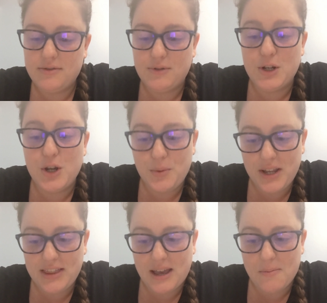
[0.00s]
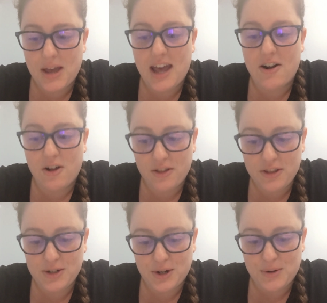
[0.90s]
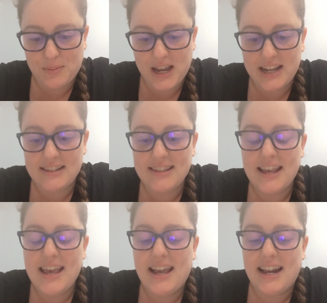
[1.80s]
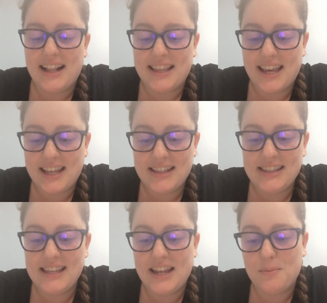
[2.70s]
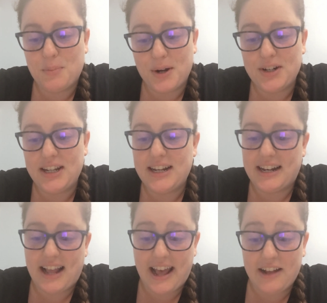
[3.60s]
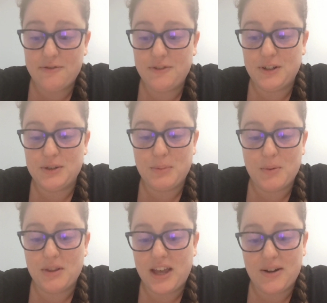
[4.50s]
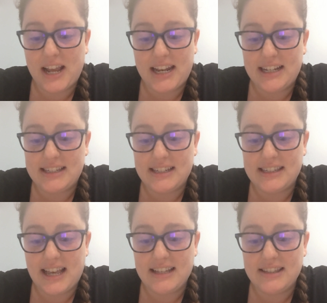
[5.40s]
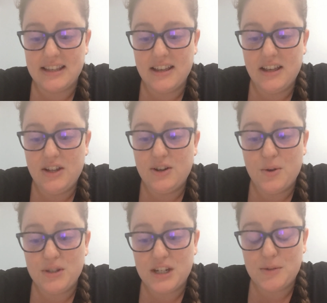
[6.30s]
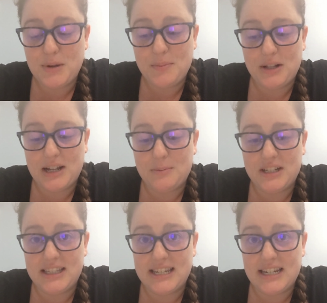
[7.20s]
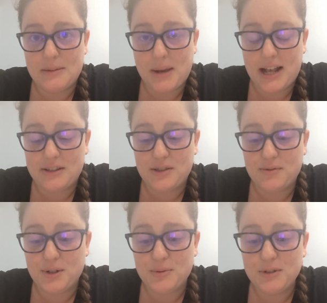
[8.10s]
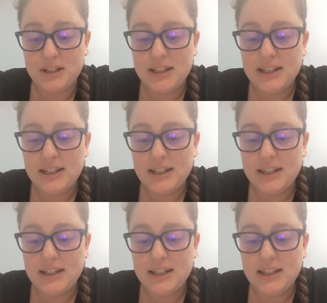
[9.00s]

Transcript: them at all the turnpikes and at the inns in Barnet and Hatfield, but without any success. No such people had been seen to pass through.